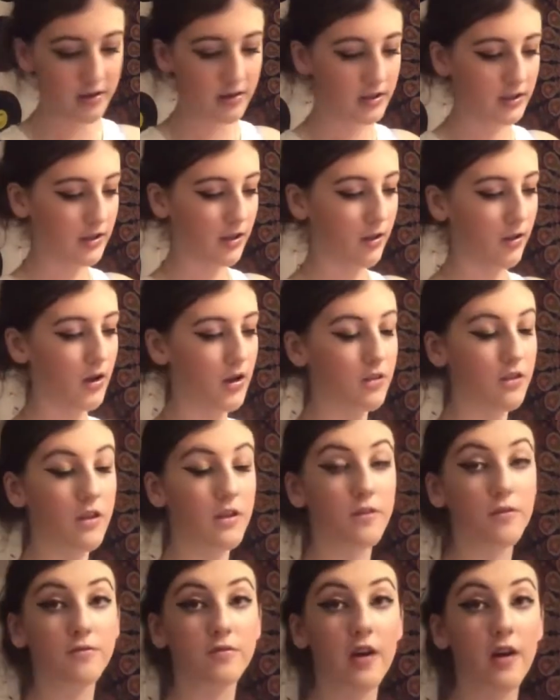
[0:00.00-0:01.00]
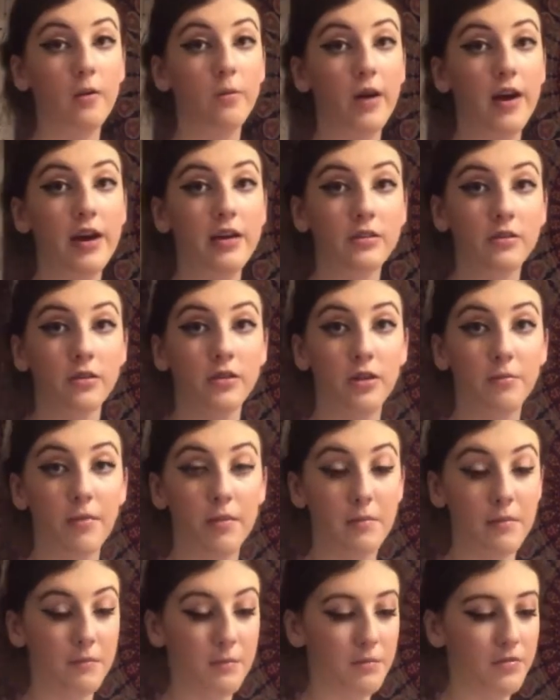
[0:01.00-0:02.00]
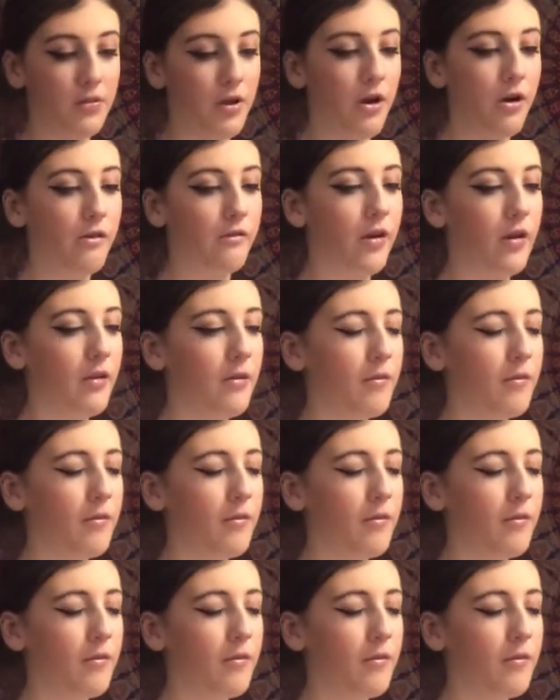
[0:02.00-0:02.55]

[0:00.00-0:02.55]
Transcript: So I'm going to do this from far away so I don't make my mascara run.